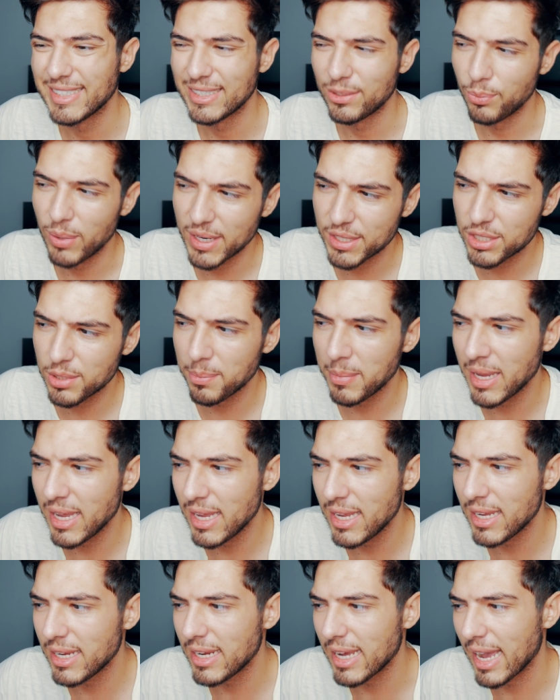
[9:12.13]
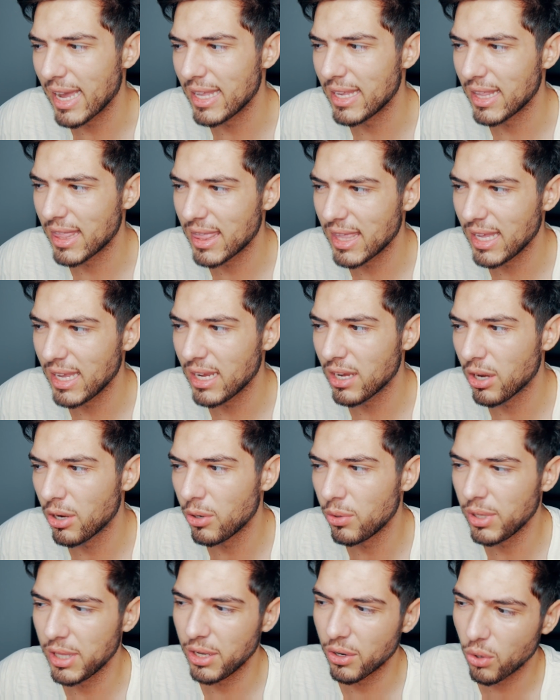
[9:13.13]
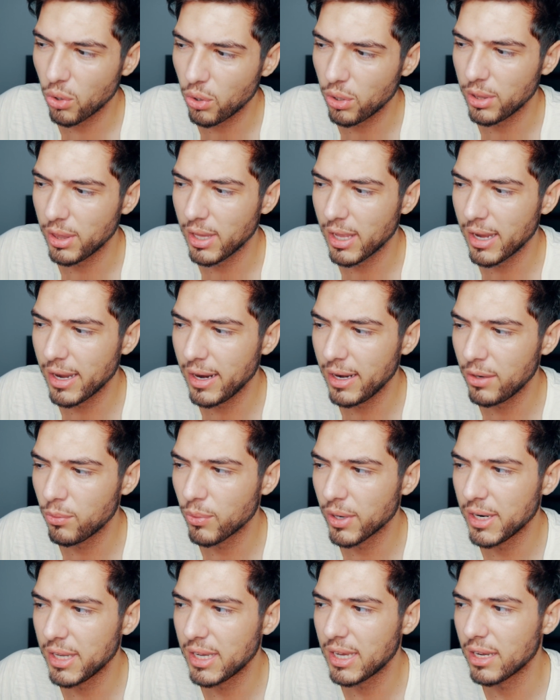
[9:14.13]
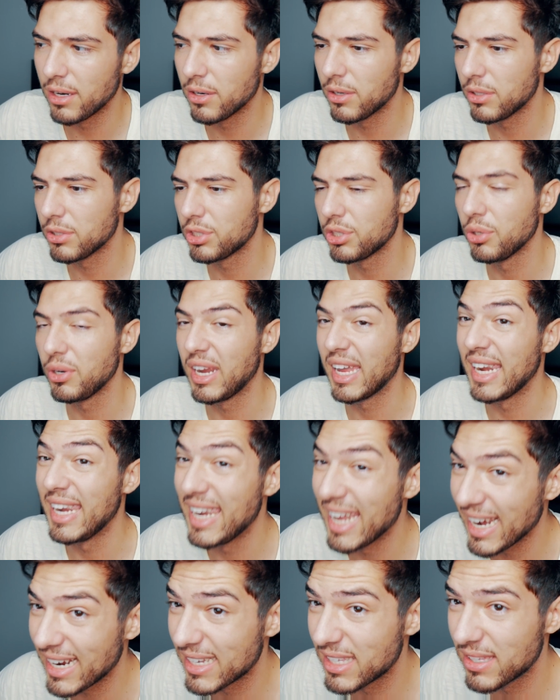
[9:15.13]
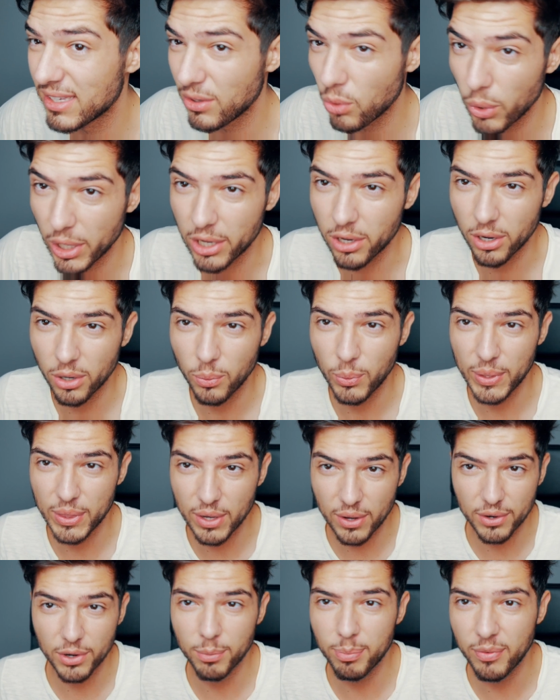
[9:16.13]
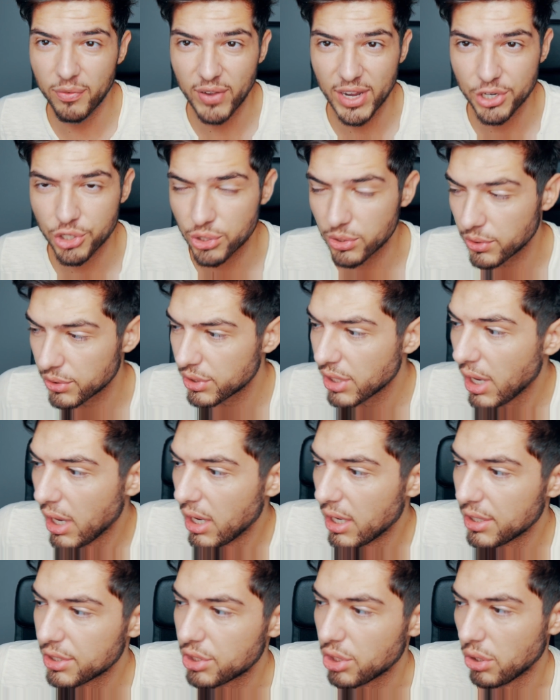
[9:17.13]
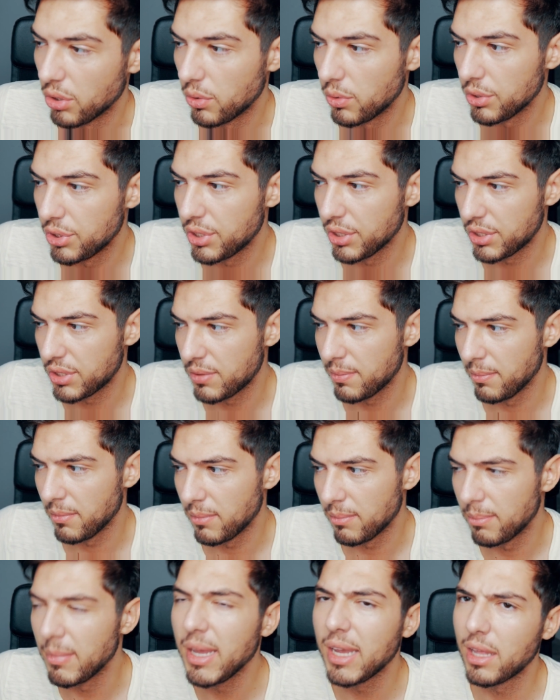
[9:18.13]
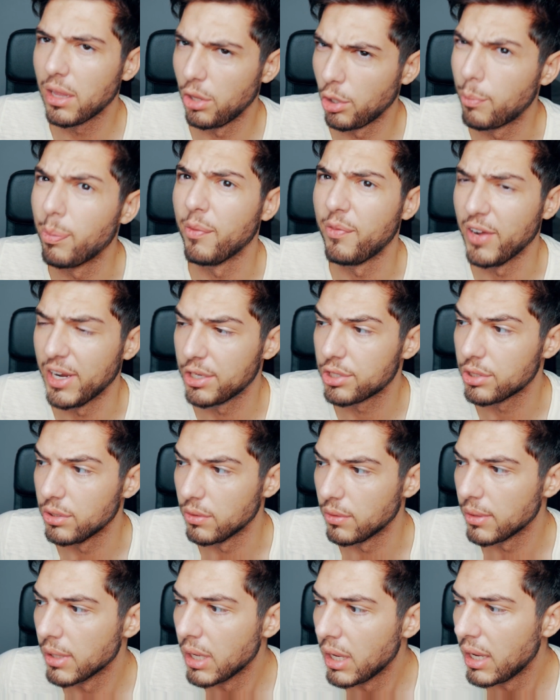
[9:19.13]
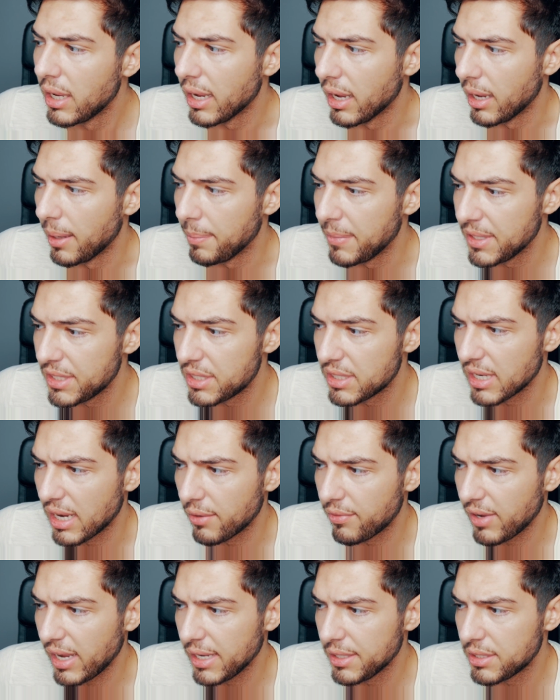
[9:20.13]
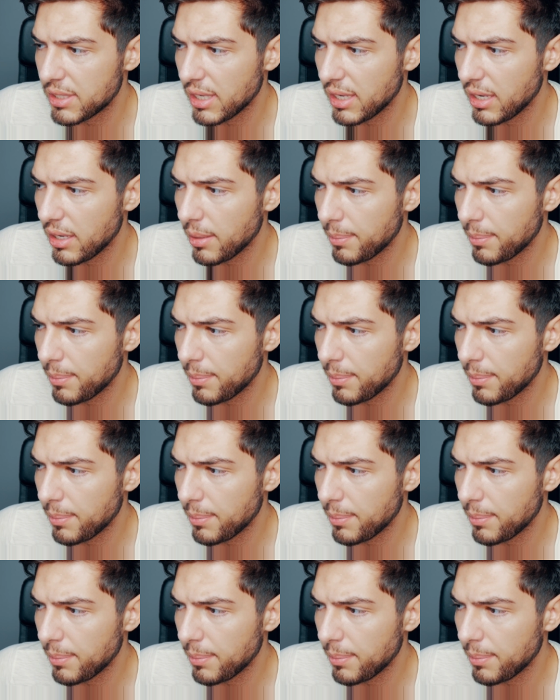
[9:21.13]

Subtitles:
resume kind of thing, only online, where you can also connect quicker with other professionals. So just make it look professional. This is how I set it